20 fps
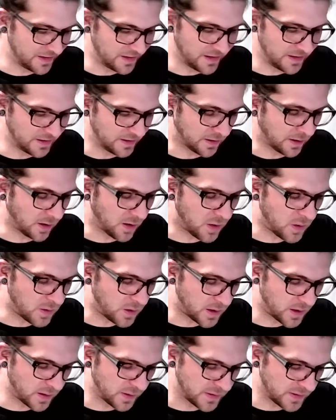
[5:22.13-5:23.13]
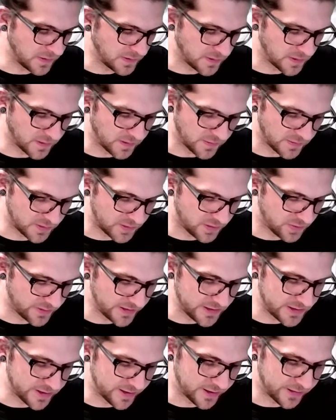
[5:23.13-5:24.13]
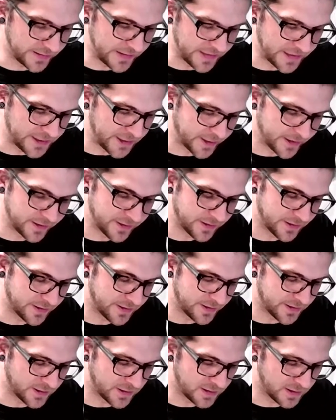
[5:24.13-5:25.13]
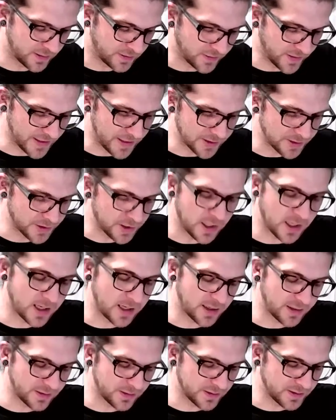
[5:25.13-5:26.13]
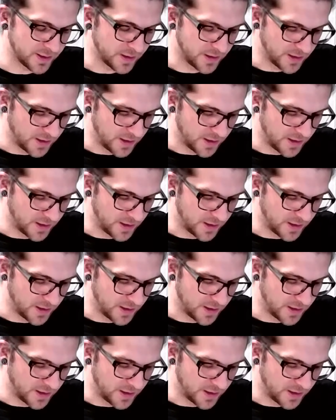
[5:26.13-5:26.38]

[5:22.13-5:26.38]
in the card you know there's three generations there's a grandchild